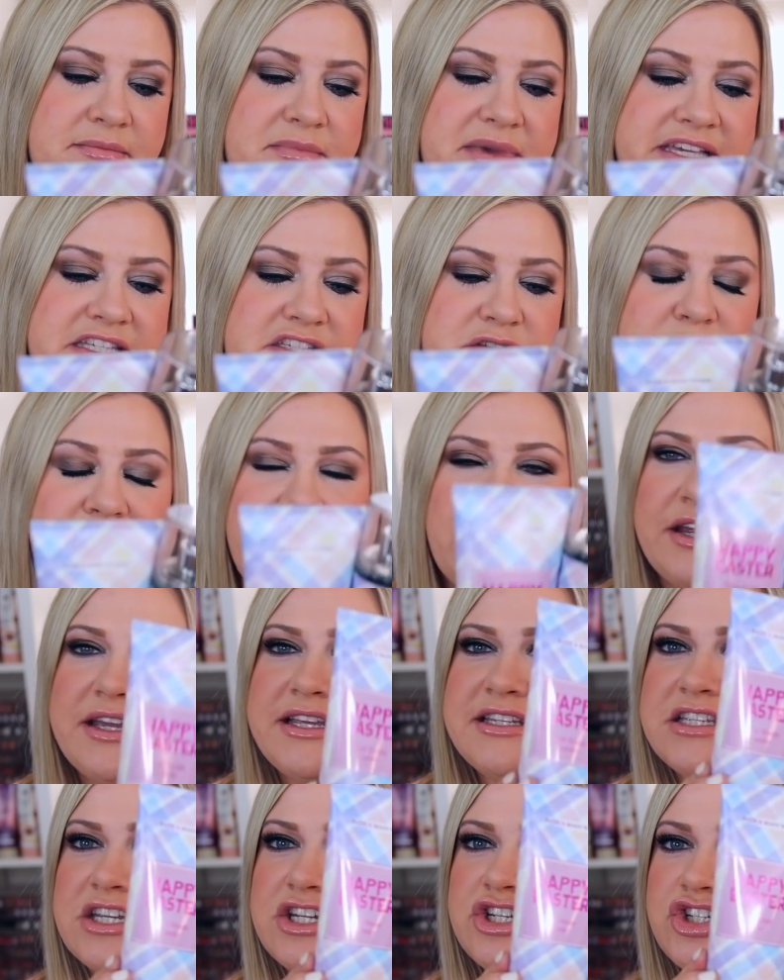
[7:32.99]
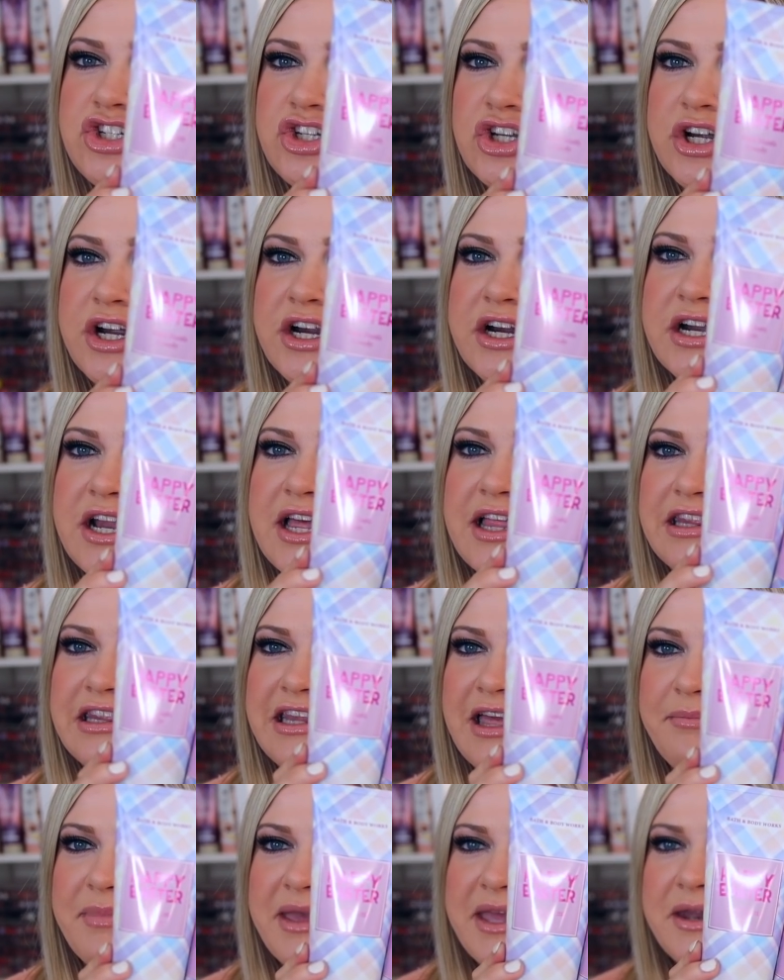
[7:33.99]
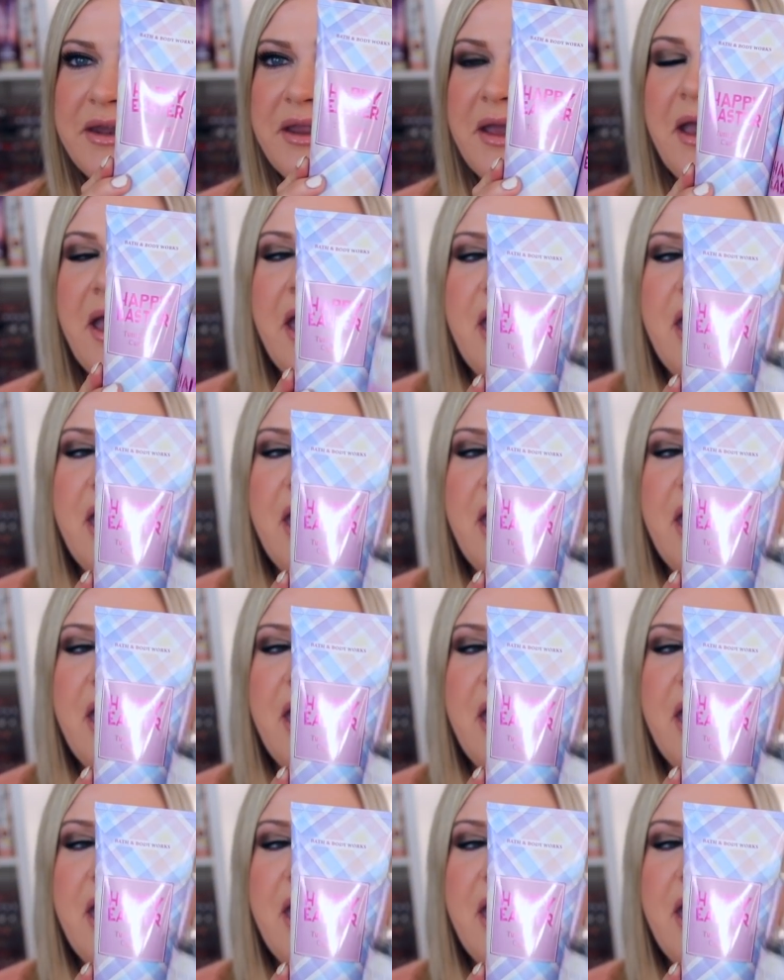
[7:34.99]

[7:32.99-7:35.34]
mixed berries, and sugared lemon.